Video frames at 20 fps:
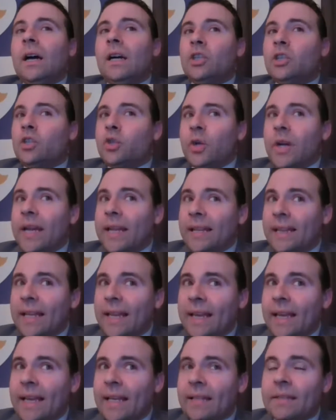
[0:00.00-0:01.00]
Trey
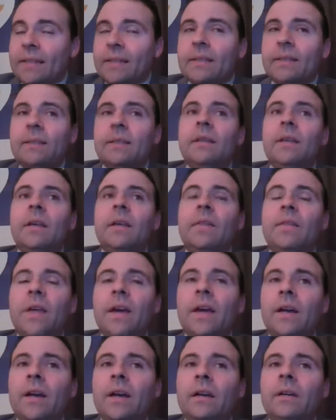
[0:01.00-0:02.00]
Lance
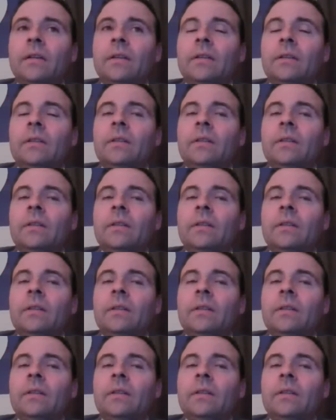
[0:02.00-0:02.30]
there